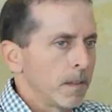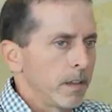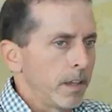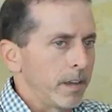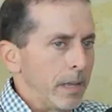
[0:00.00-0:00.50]

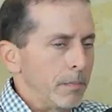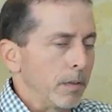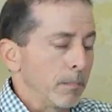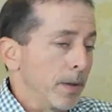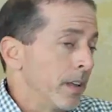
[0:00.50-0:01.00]
enable it.
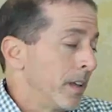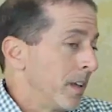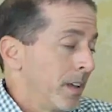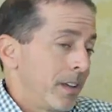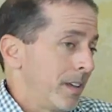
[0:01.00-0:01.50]
But,
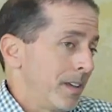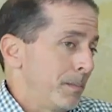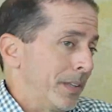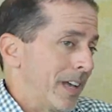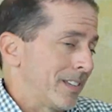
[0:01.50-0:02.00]
but
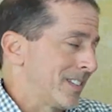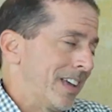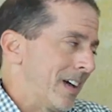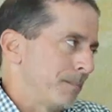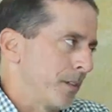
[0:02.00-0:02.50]
that's, yeah.
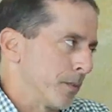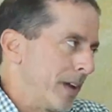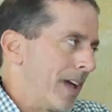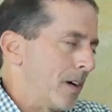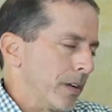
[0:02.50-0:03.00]
There's
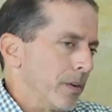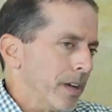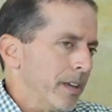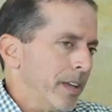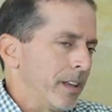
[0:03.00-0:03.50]
reality,
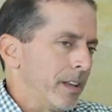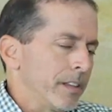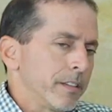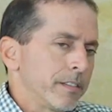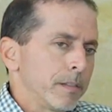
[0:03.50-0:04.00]
right? And and
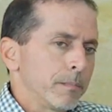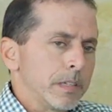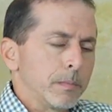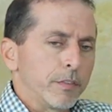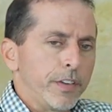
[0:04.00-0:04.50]
the sim
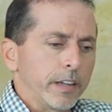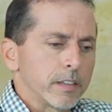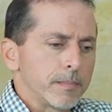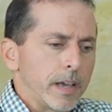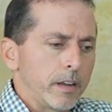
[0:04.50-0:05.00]
simple fact of the
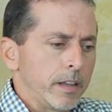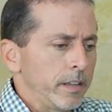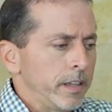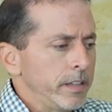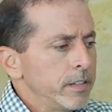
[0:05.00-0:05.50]
matter, and,
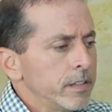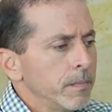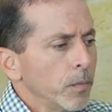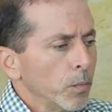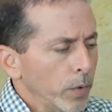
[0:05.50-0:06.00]
and these
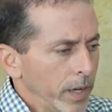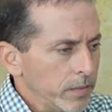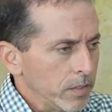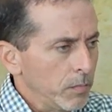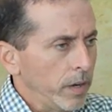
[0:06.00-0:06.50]

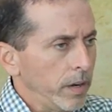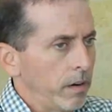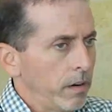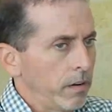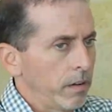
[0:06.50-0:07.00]

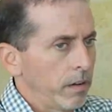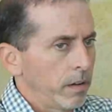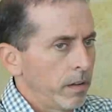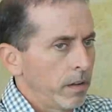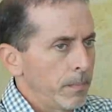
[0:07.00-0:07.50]
ransomware,
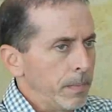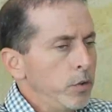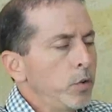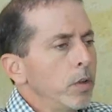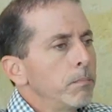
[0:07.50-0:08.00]
I mean,
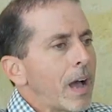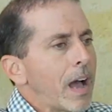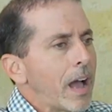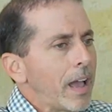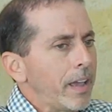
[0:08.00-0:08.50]
you can
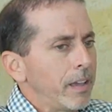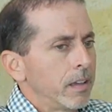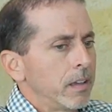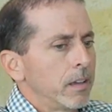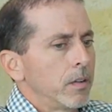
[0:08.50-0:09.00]
buy
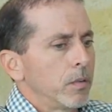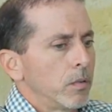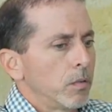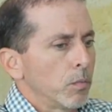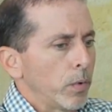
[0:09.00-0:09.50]

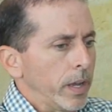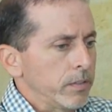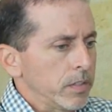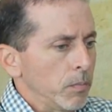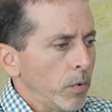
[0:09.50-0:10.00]

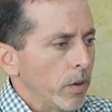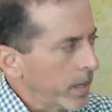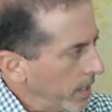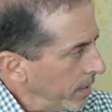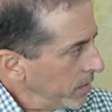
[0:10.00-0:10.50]
ransomware
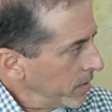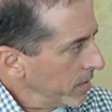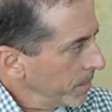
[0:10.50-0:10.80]
kits.